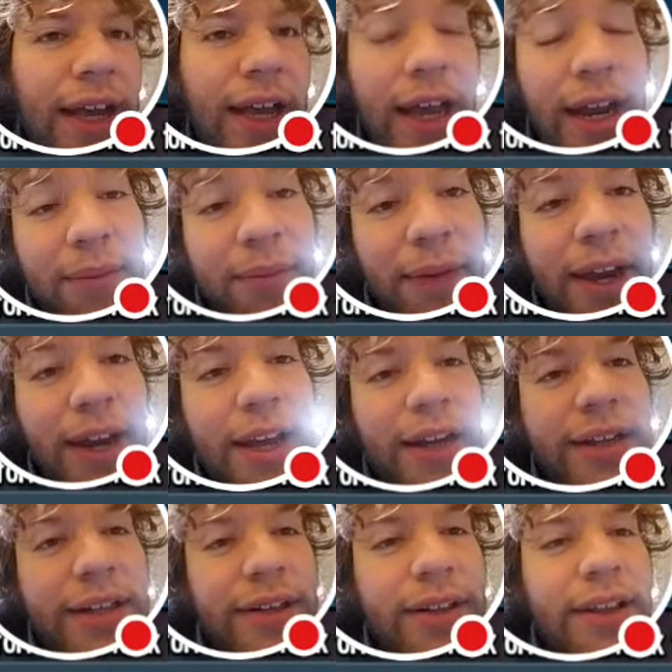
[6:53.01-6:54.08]
And it might
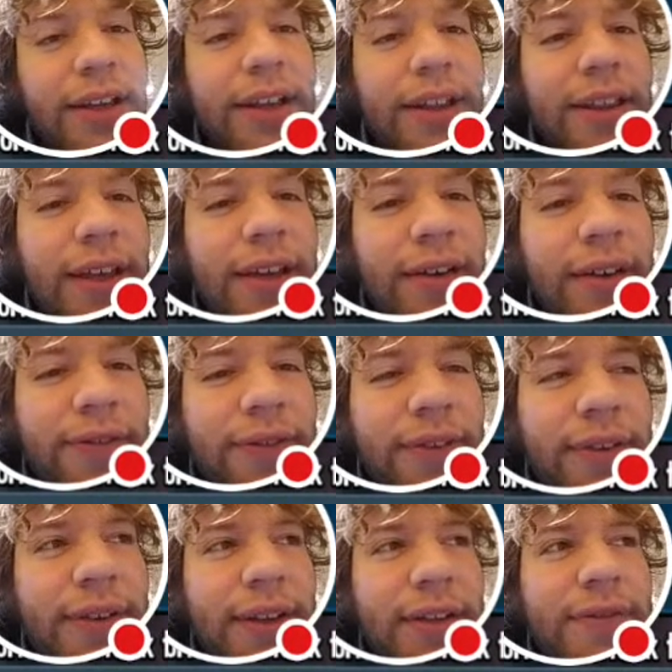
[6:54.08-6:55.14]
actually,
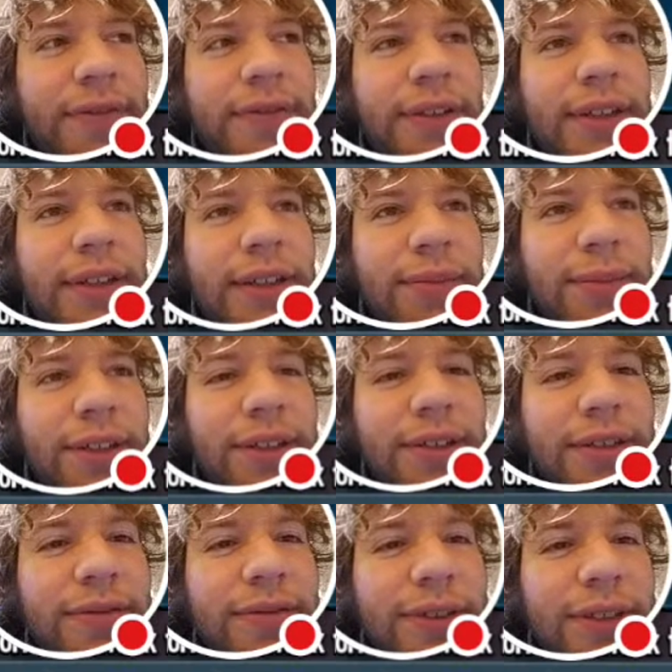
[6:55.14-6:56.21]
if Armory
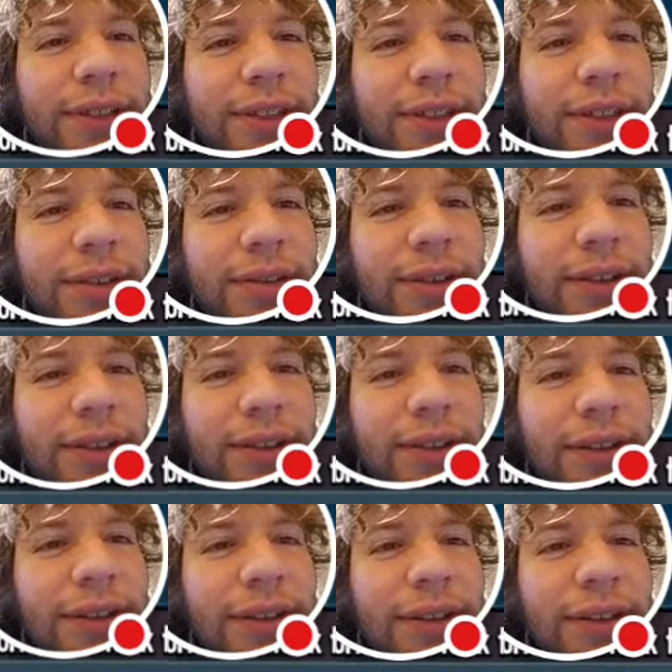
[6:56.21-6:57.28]
does a video
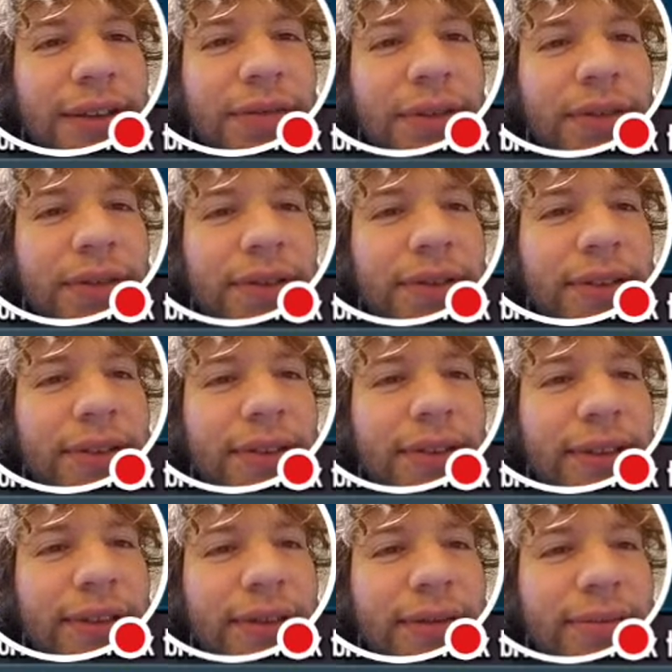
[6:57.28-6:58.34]
on what was
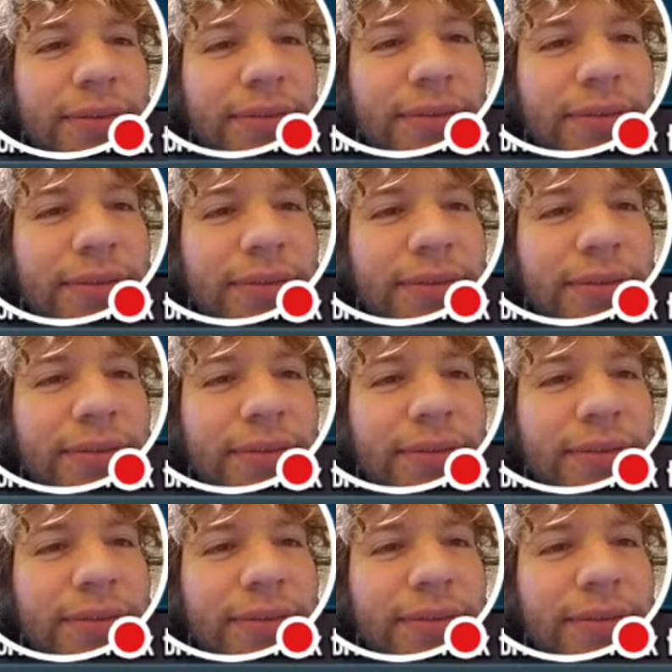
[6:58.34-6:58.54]
the